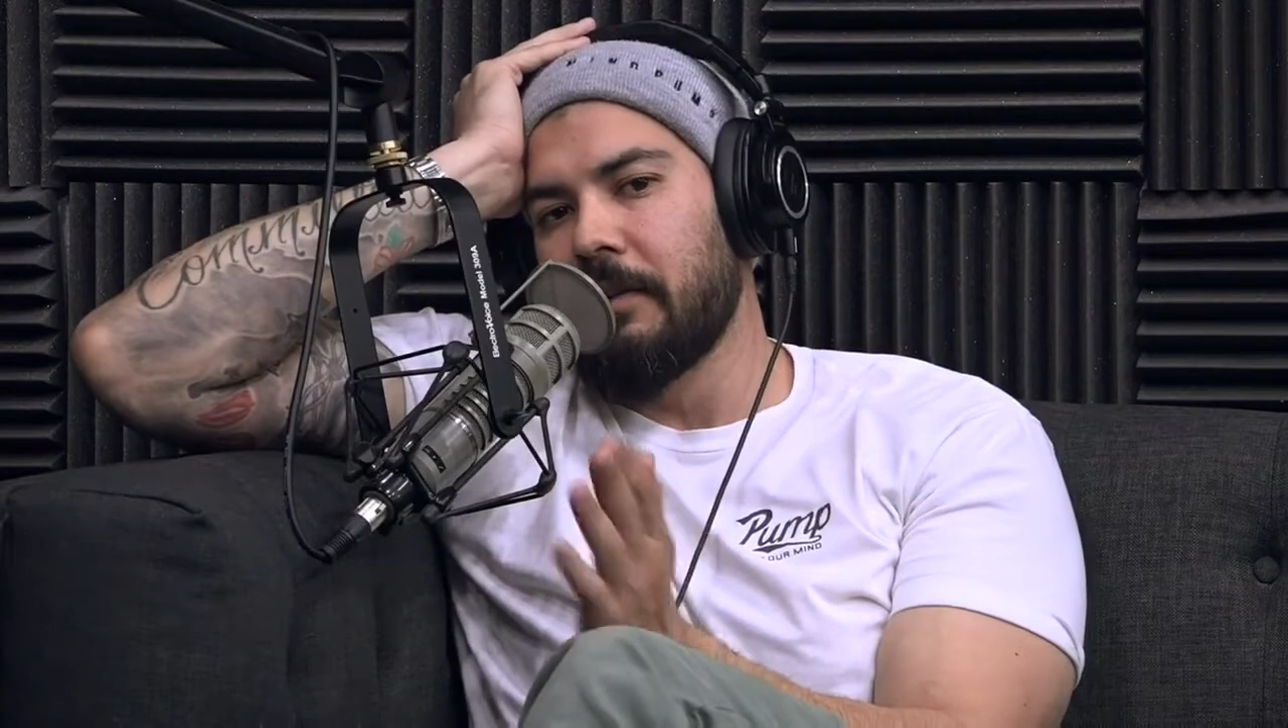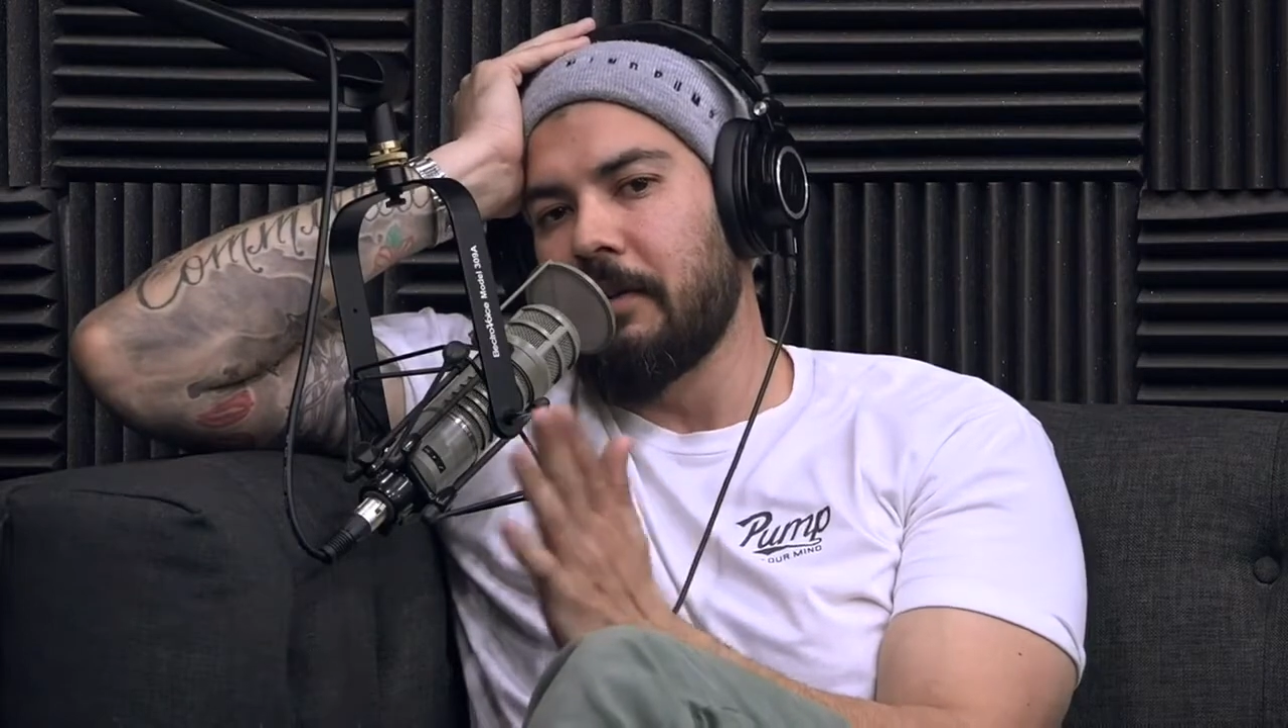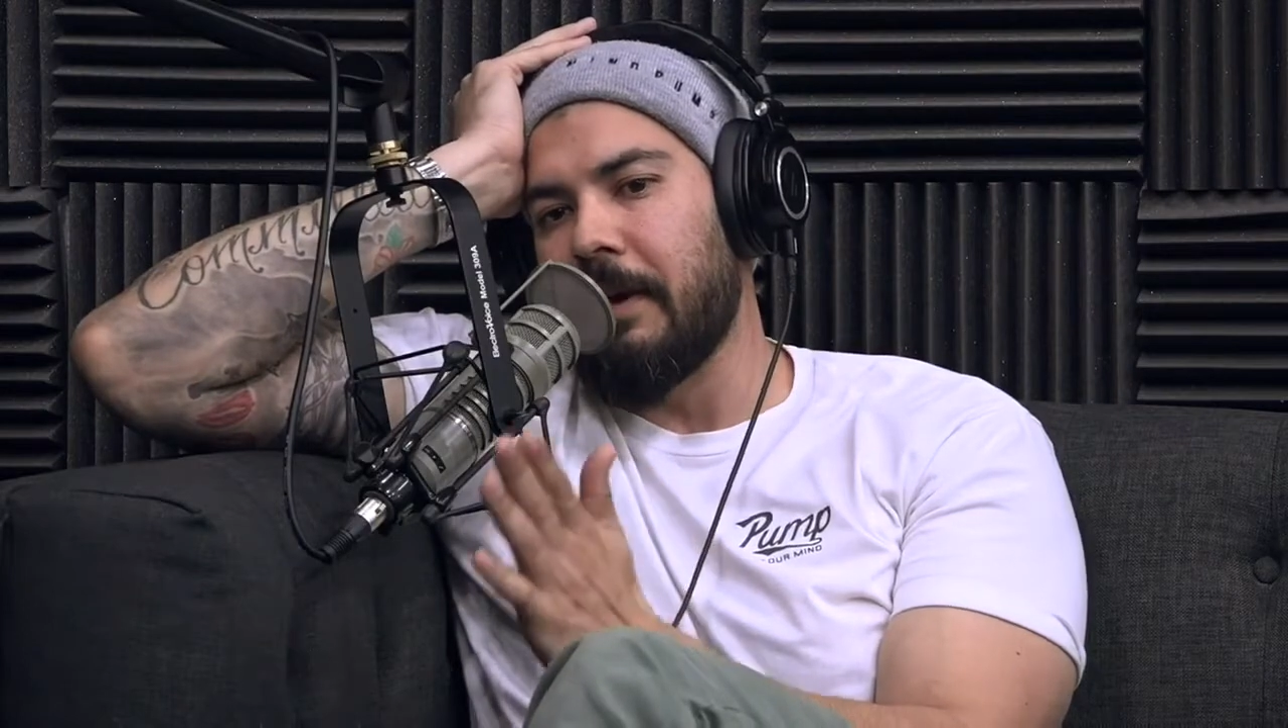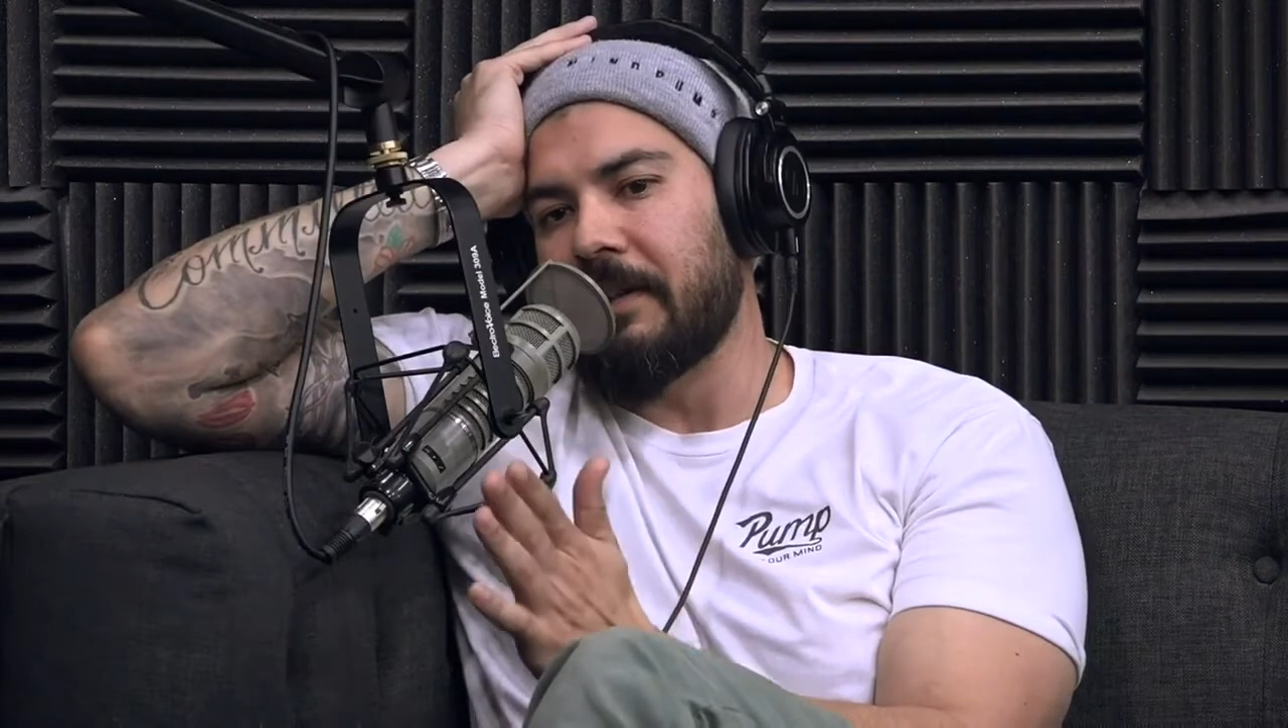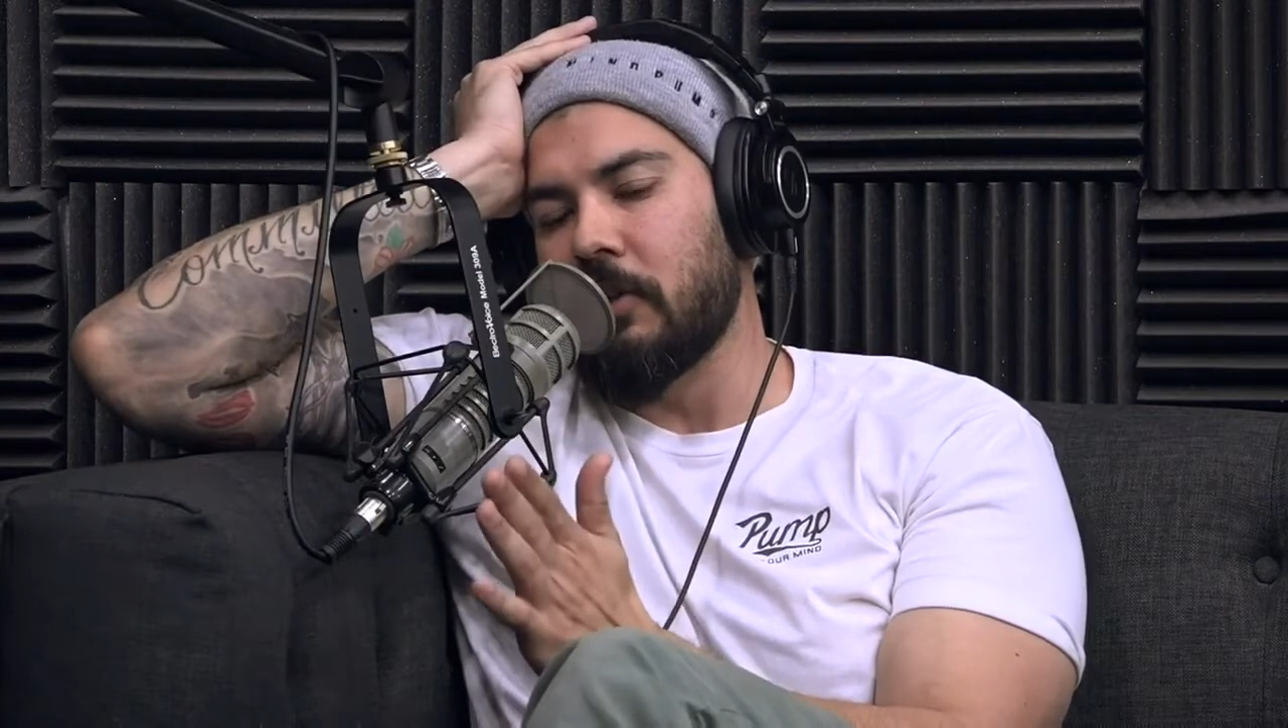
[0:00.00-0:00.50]

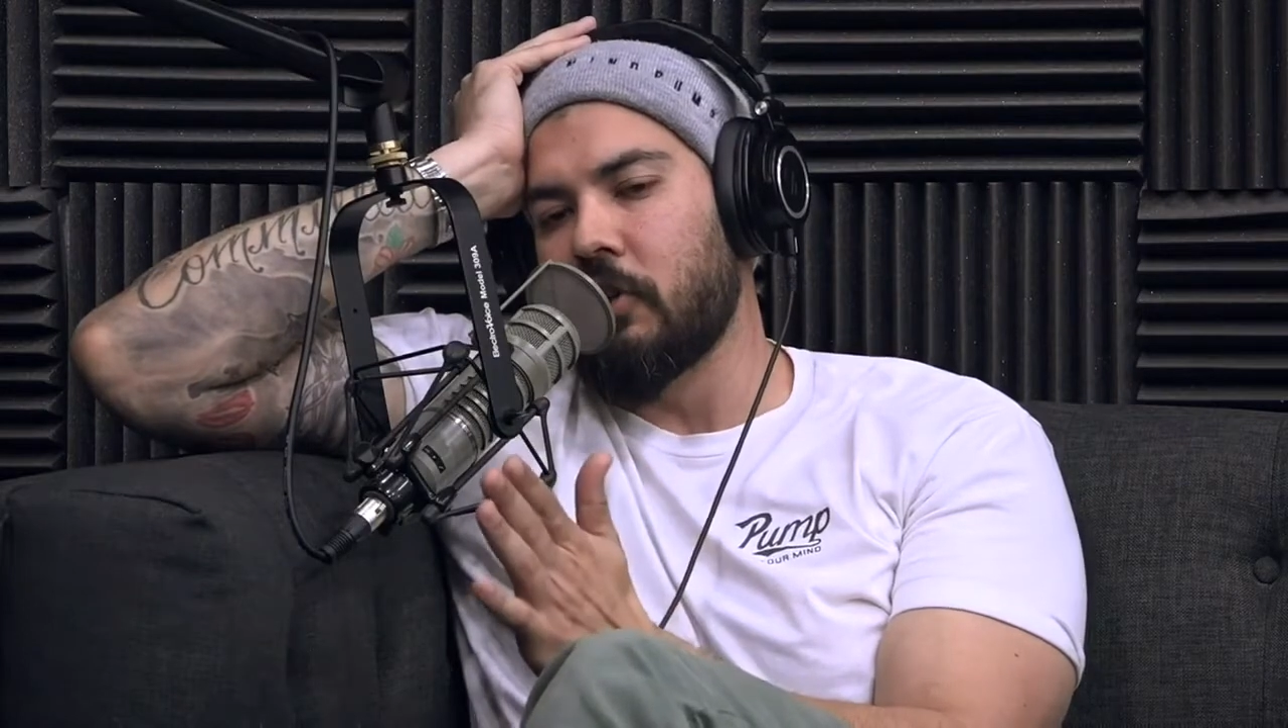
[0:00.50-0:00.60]
to make the